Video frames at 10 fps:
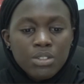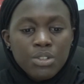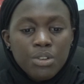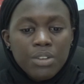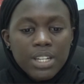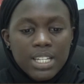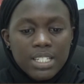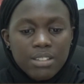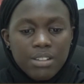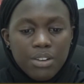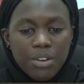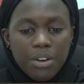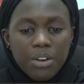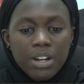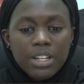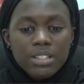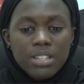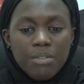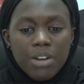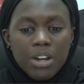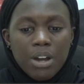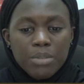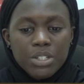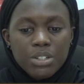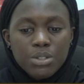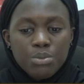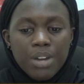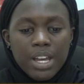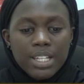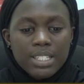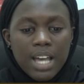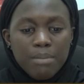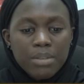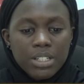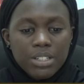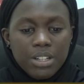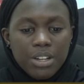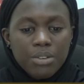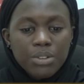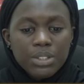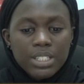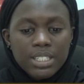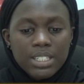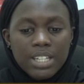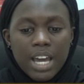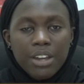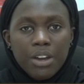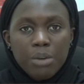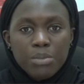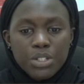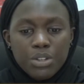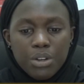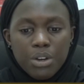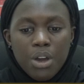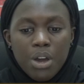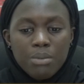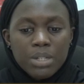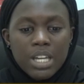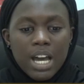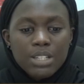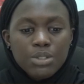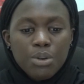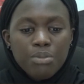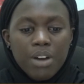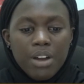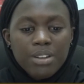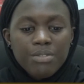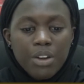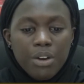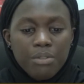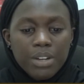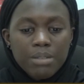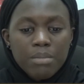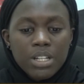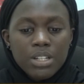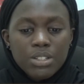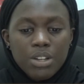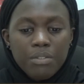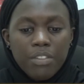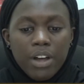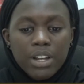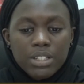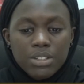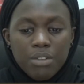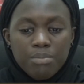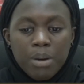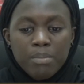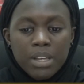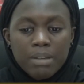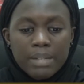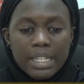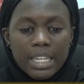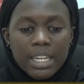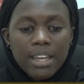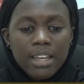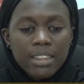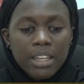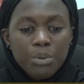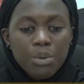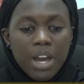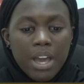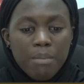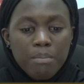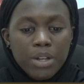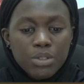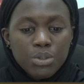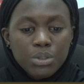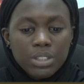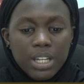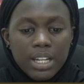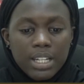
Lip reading: During his tenure, several commissions were established, including the Janet Commission, which has so far recovered millions of dollars of public money that were embezzled,